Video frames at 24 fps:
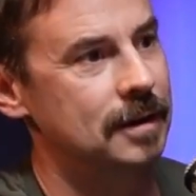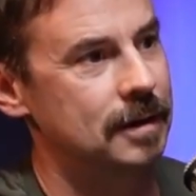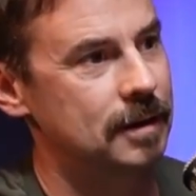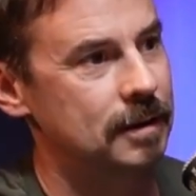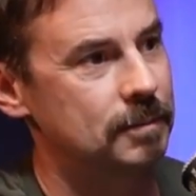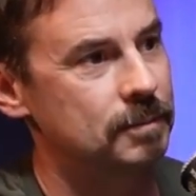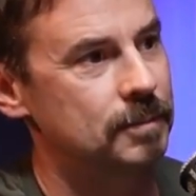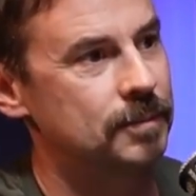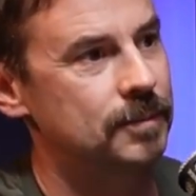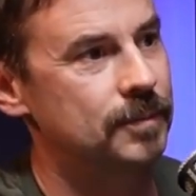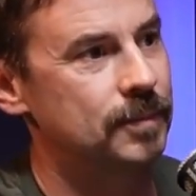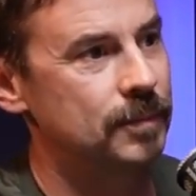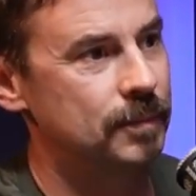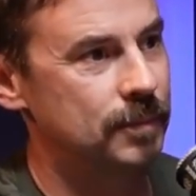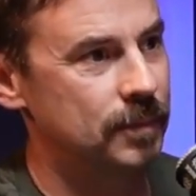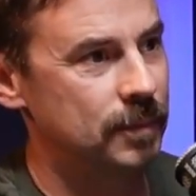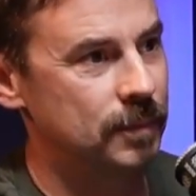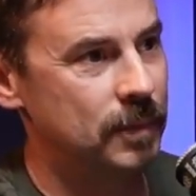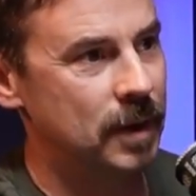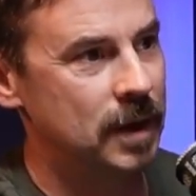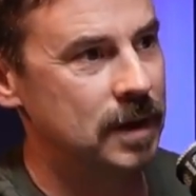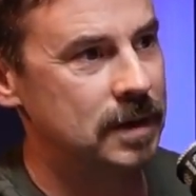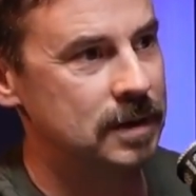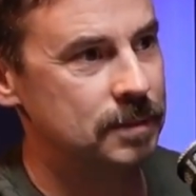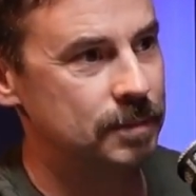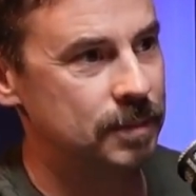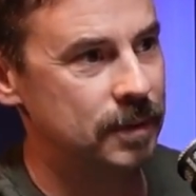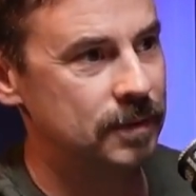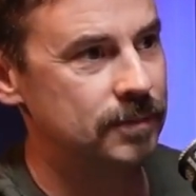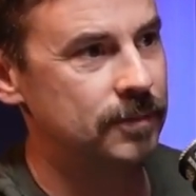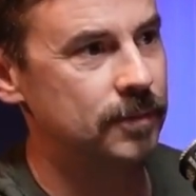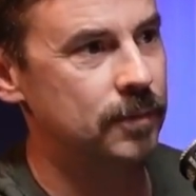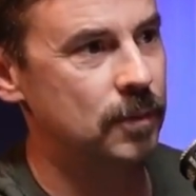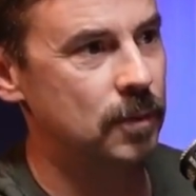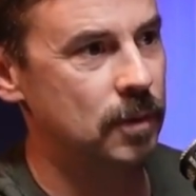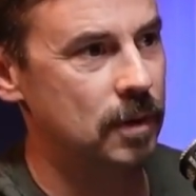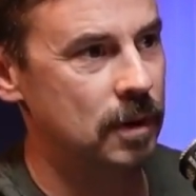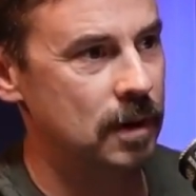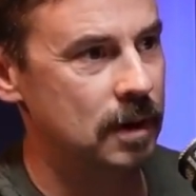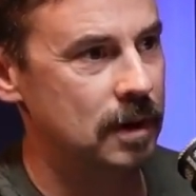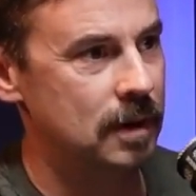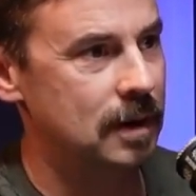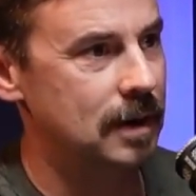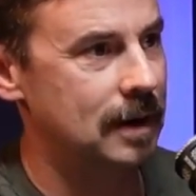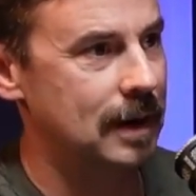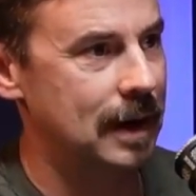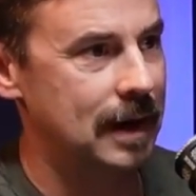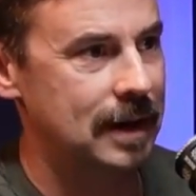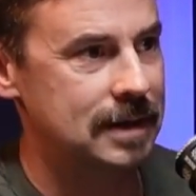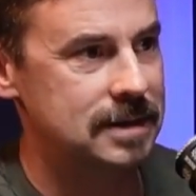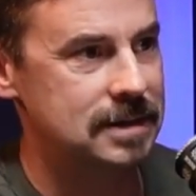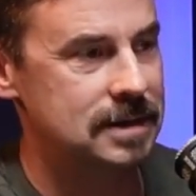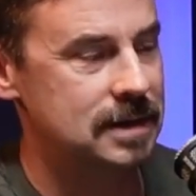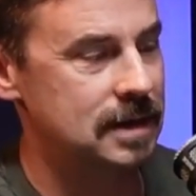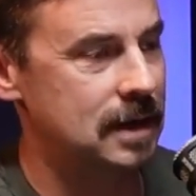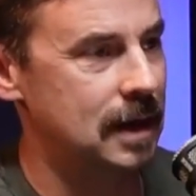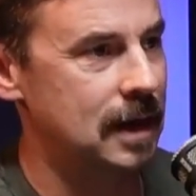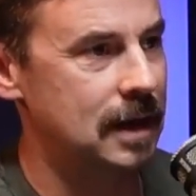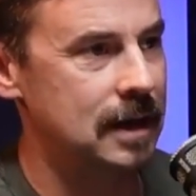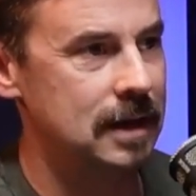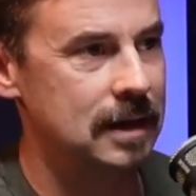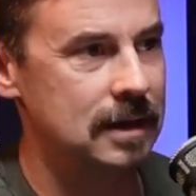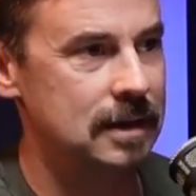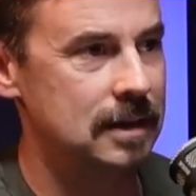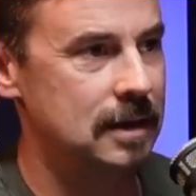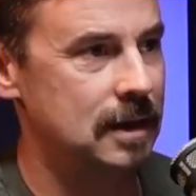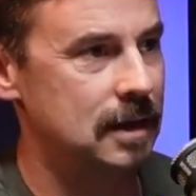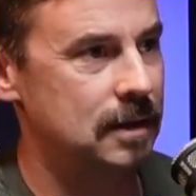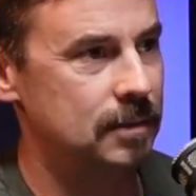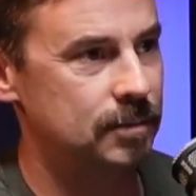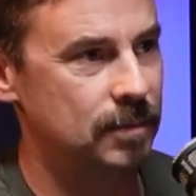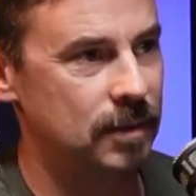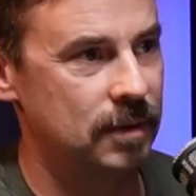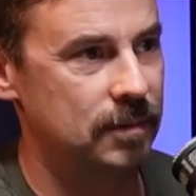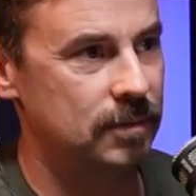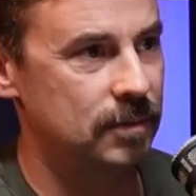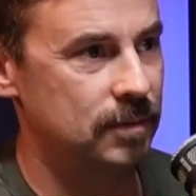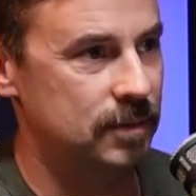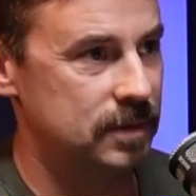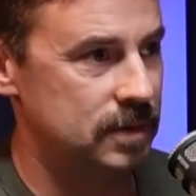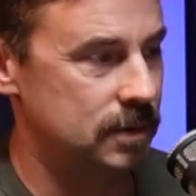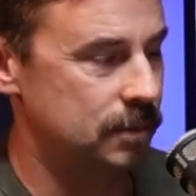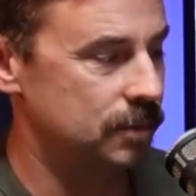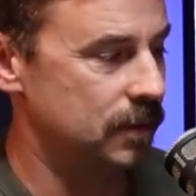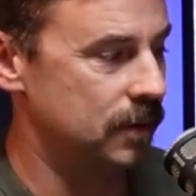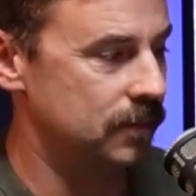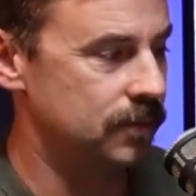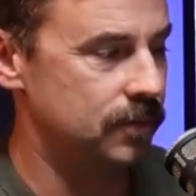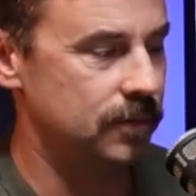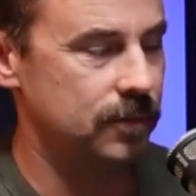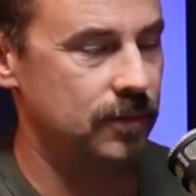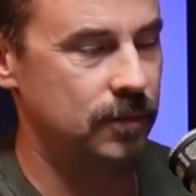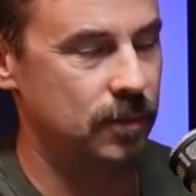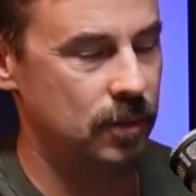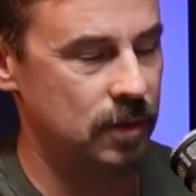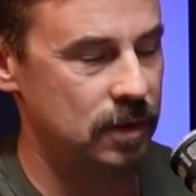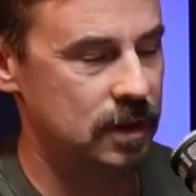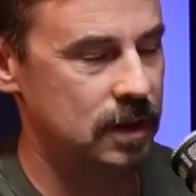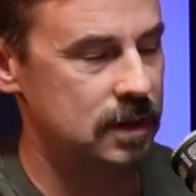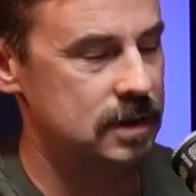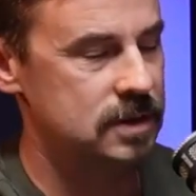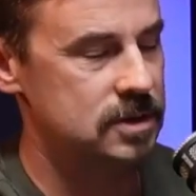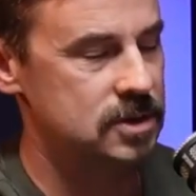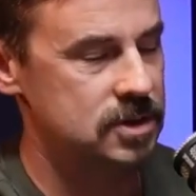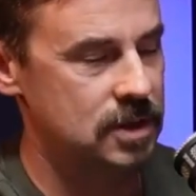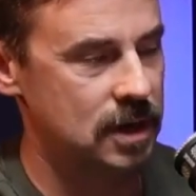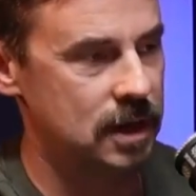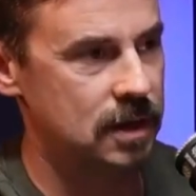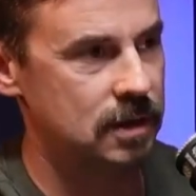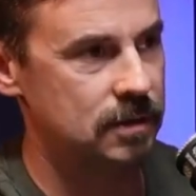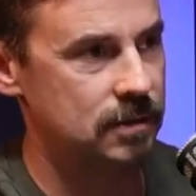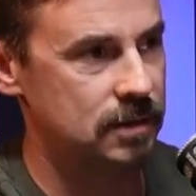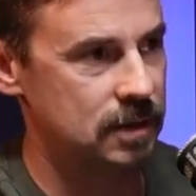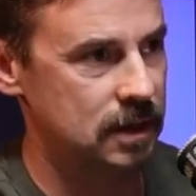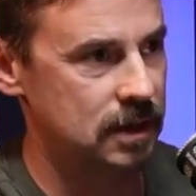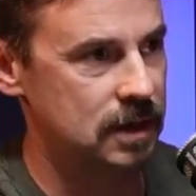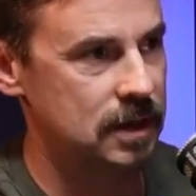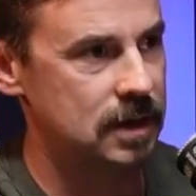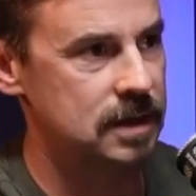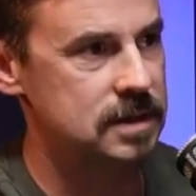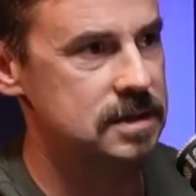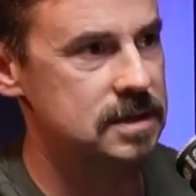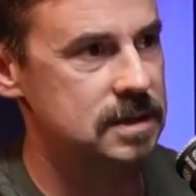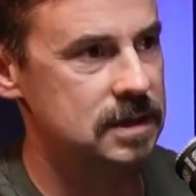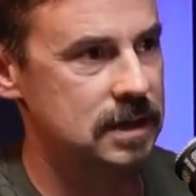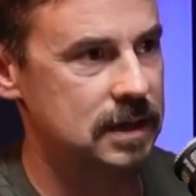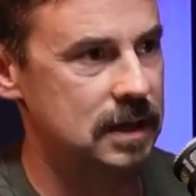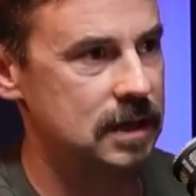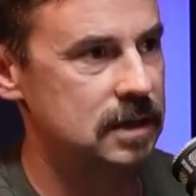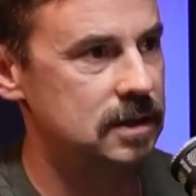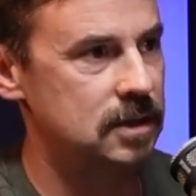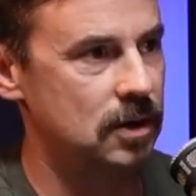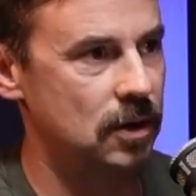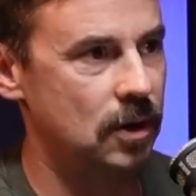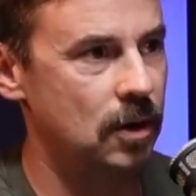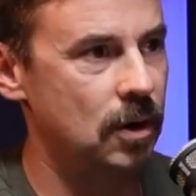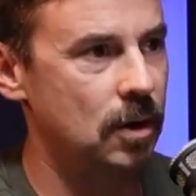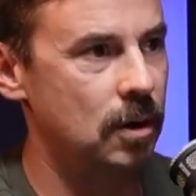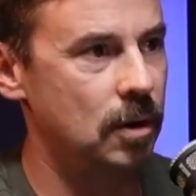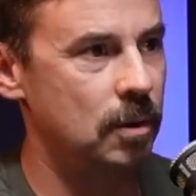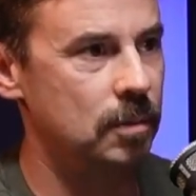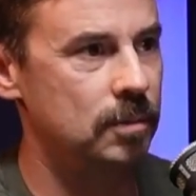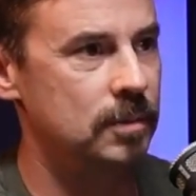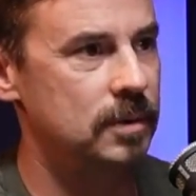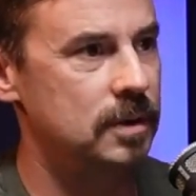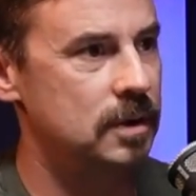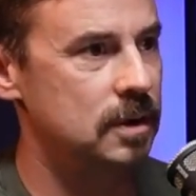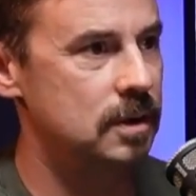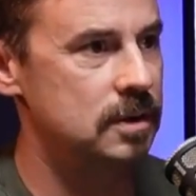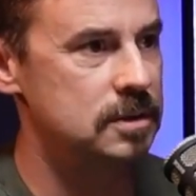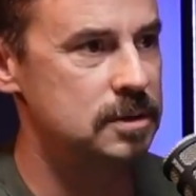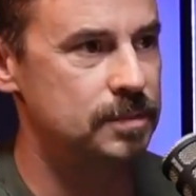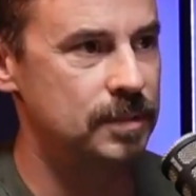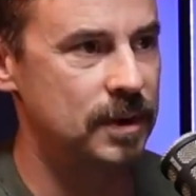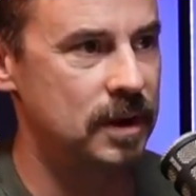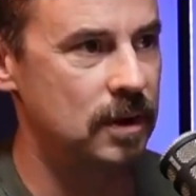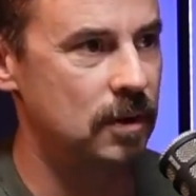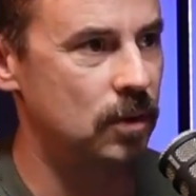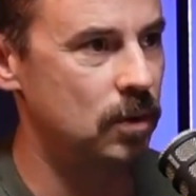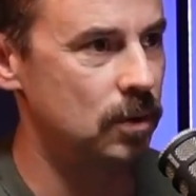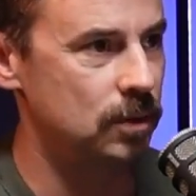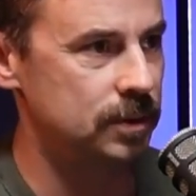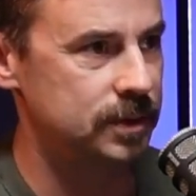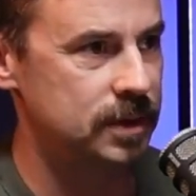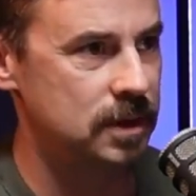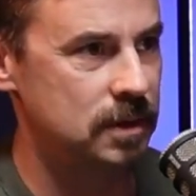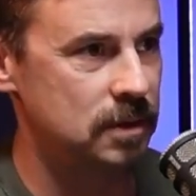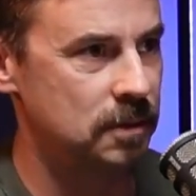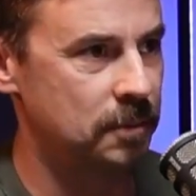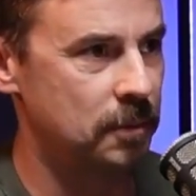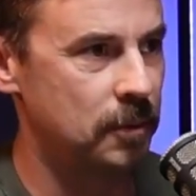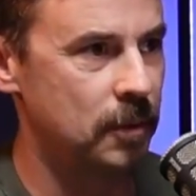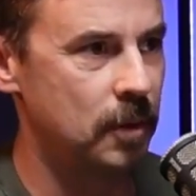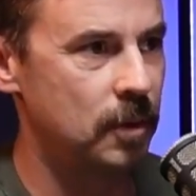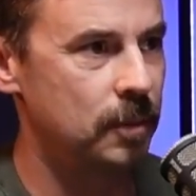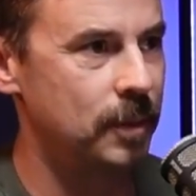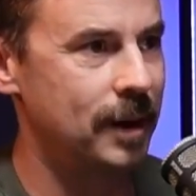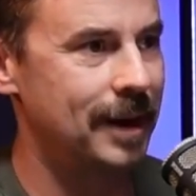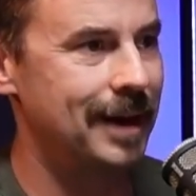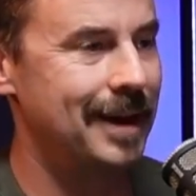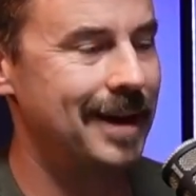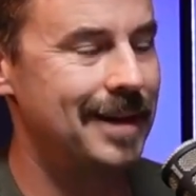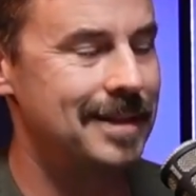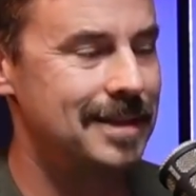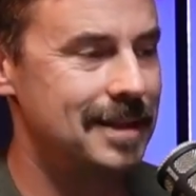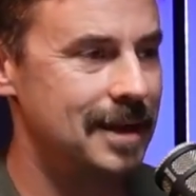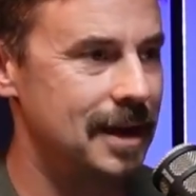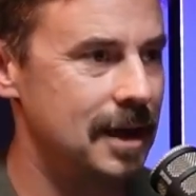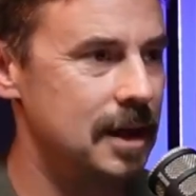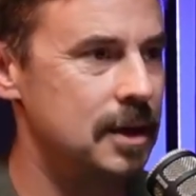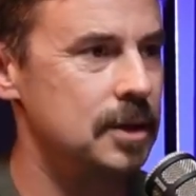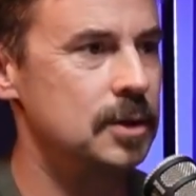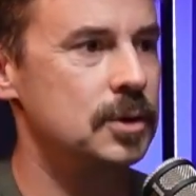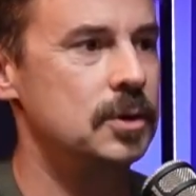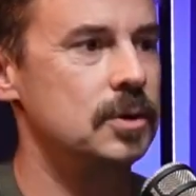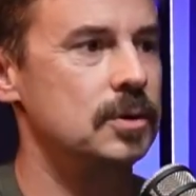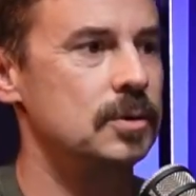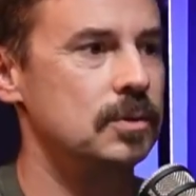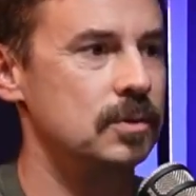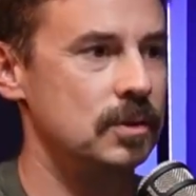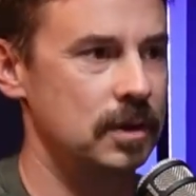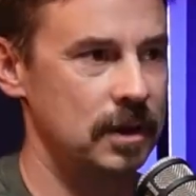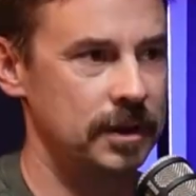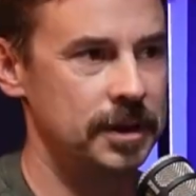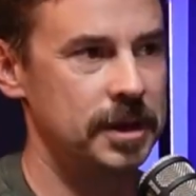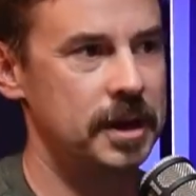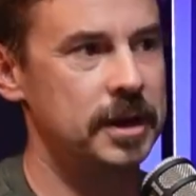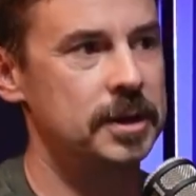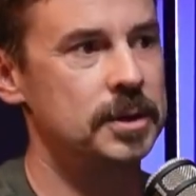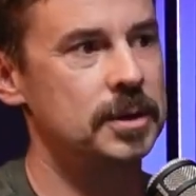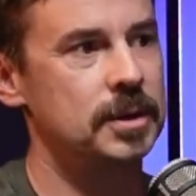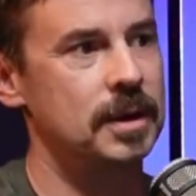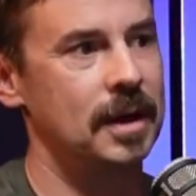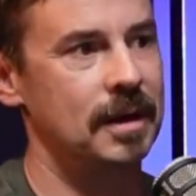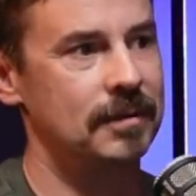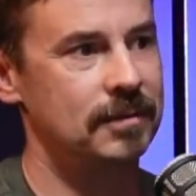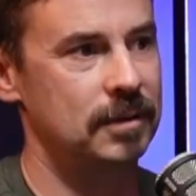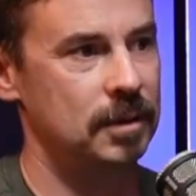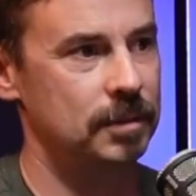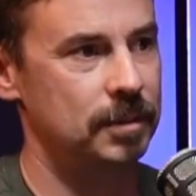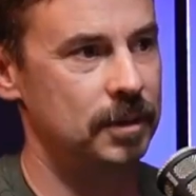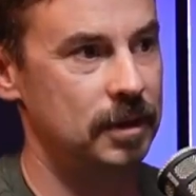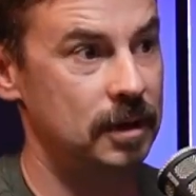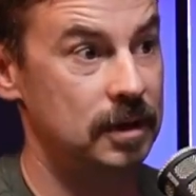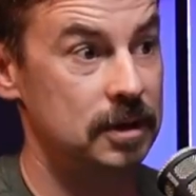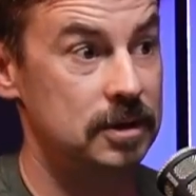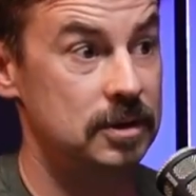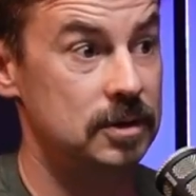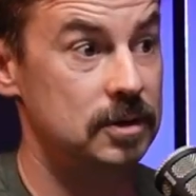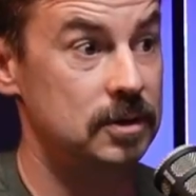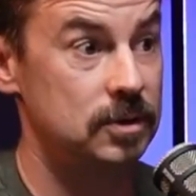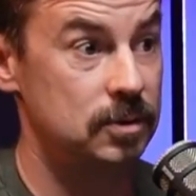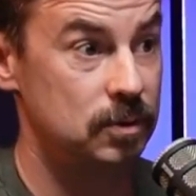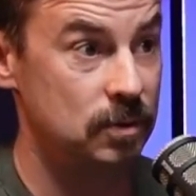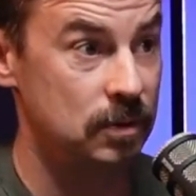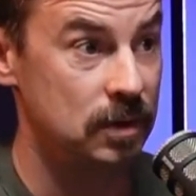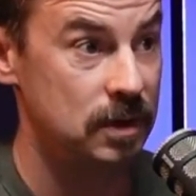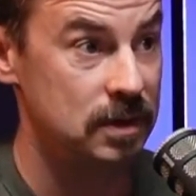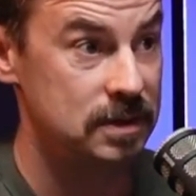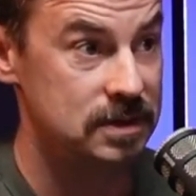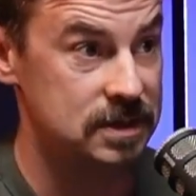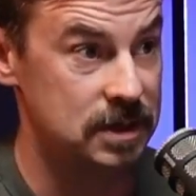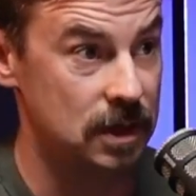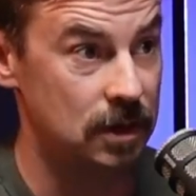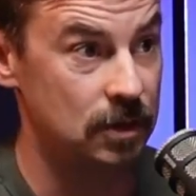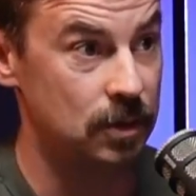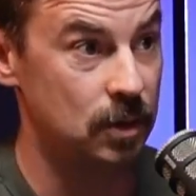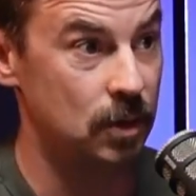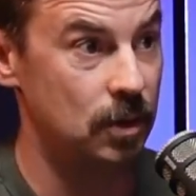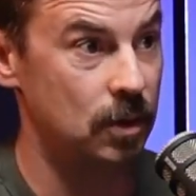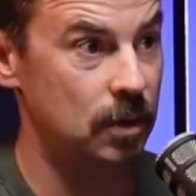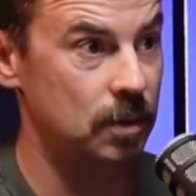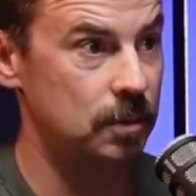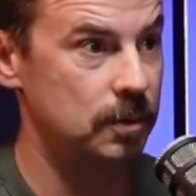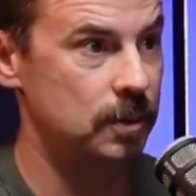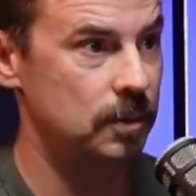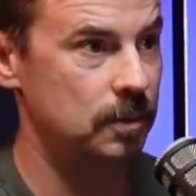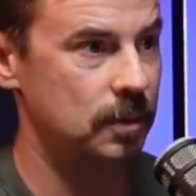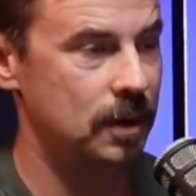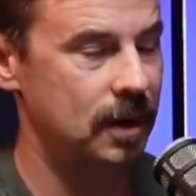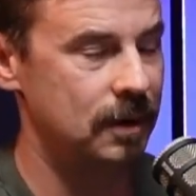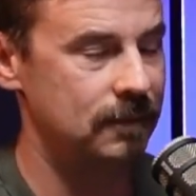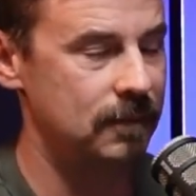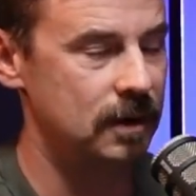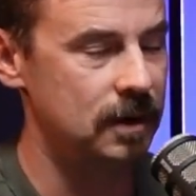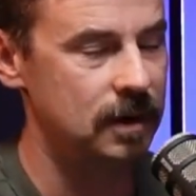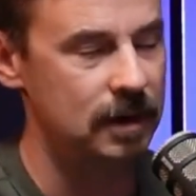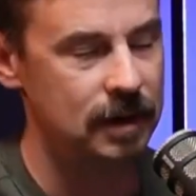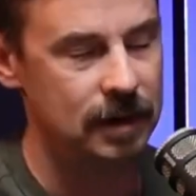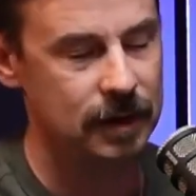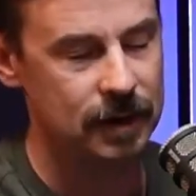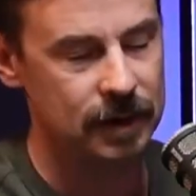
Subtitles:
And before that's before the kids to get the home, you could spend a whole year in probate, and then you have the ability to sell the home or whatever.